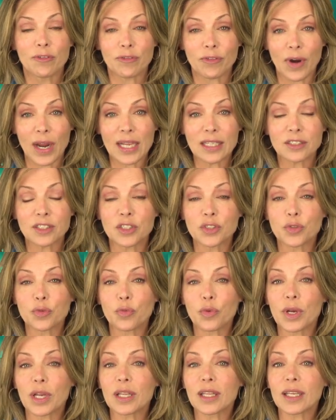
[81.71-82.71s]
France is
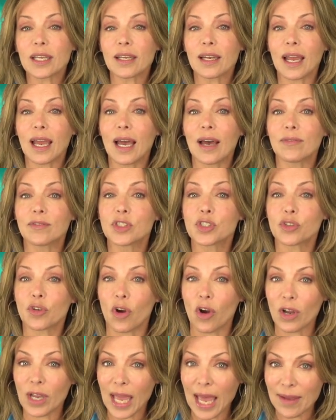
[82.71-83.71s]
really going to have
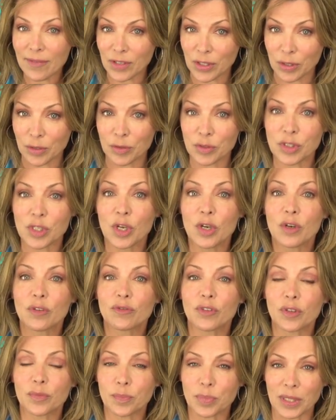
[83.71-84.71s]
strong avenues
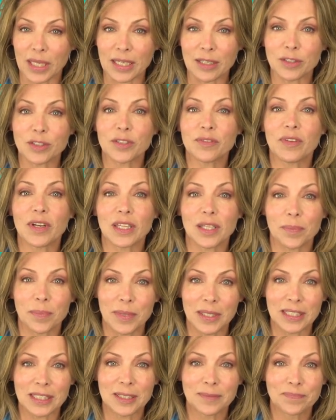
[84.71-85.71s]
for player
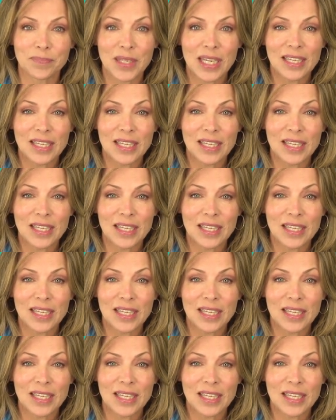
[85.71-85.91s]
development.